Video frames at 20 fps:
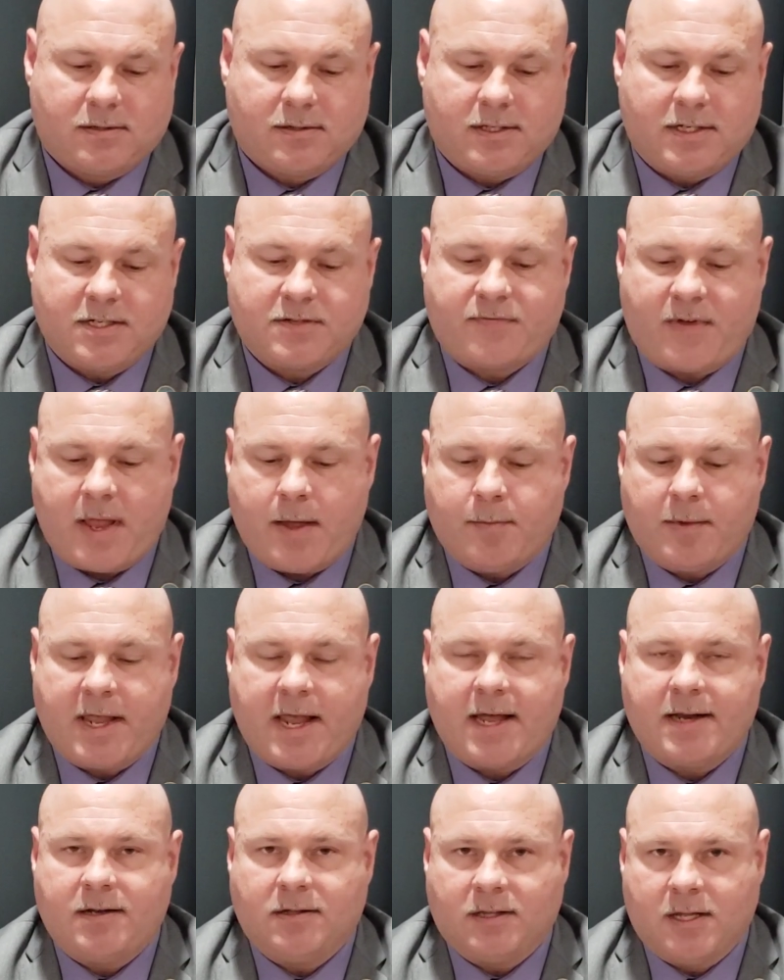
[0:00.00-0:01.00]
and his family
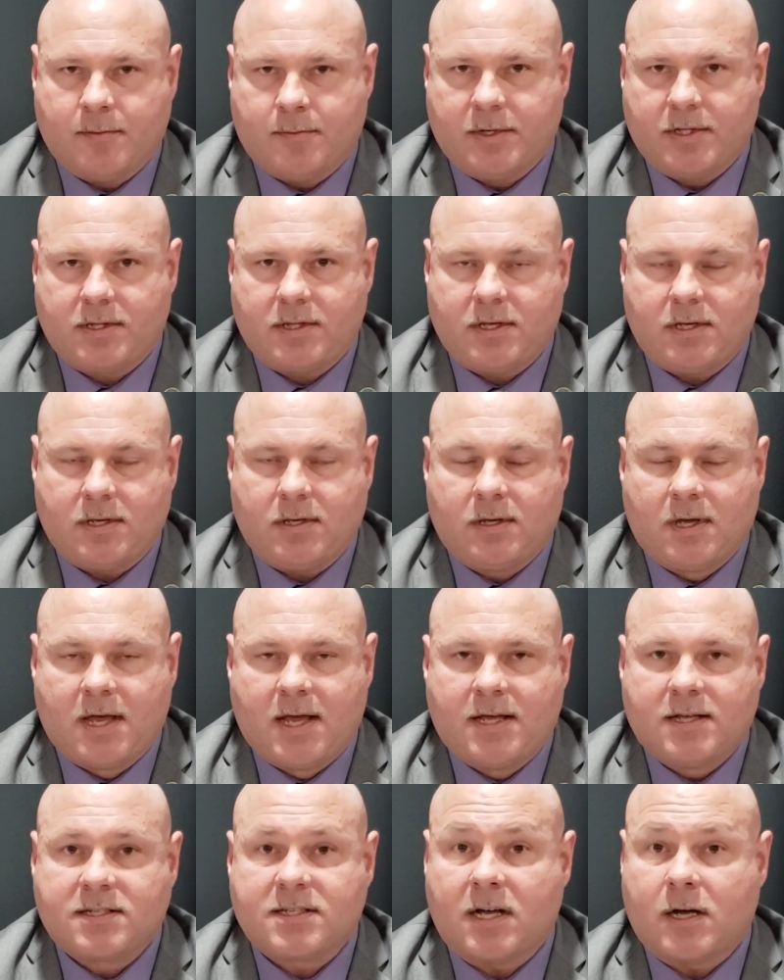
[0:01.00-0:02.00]
had to limit the
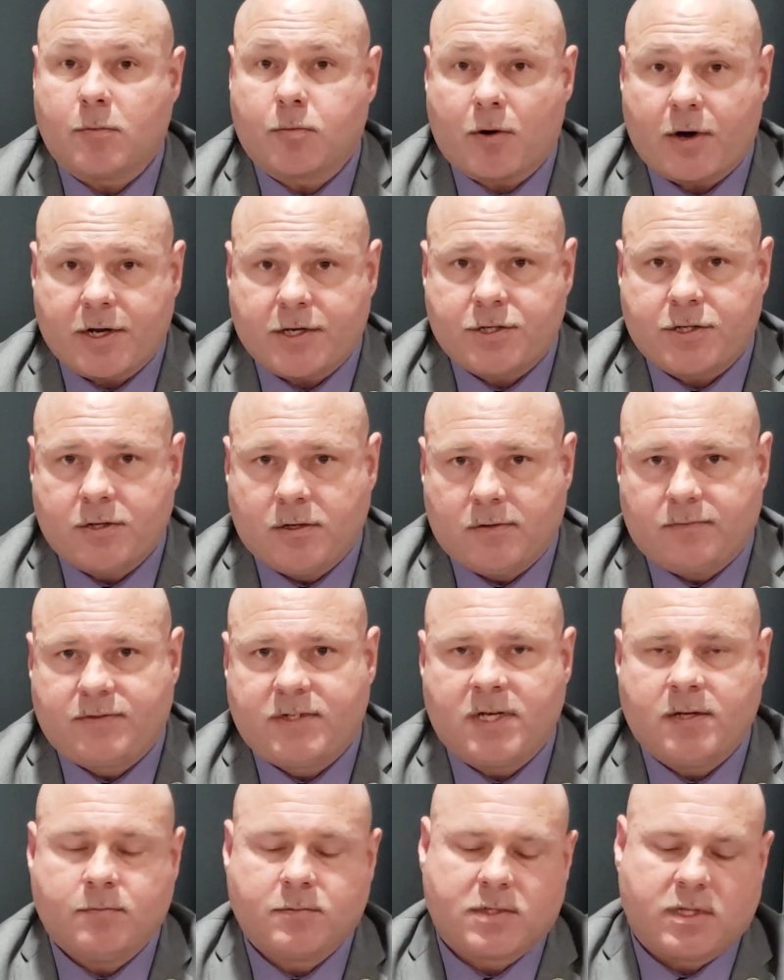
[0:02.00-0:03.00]
celebration of
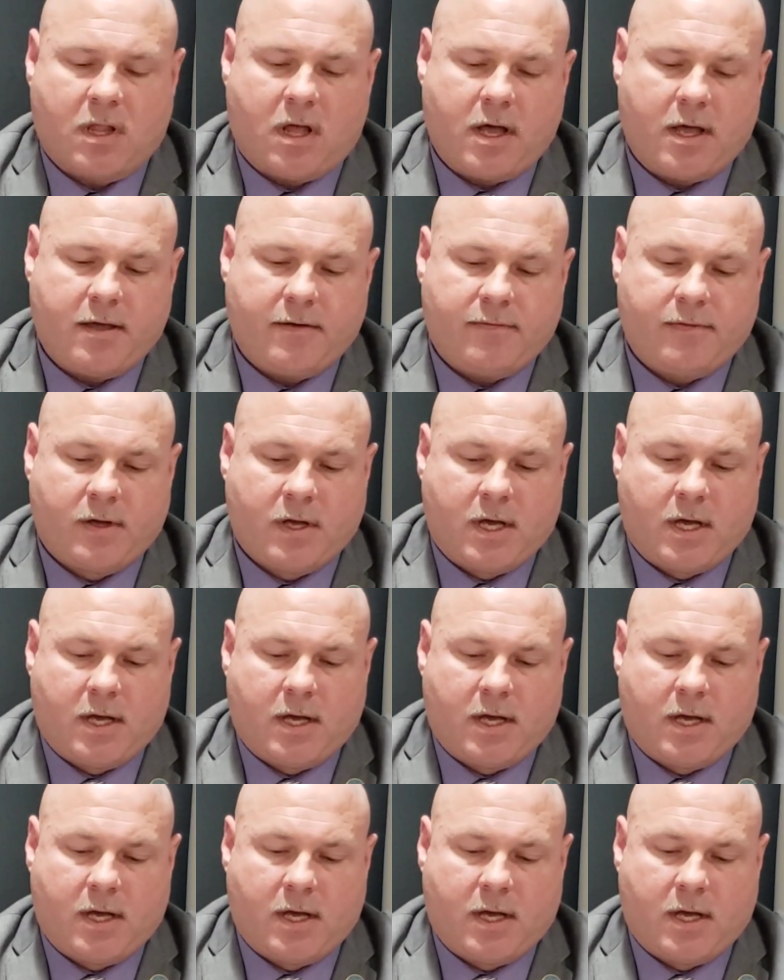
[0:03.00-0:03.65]
Tim's life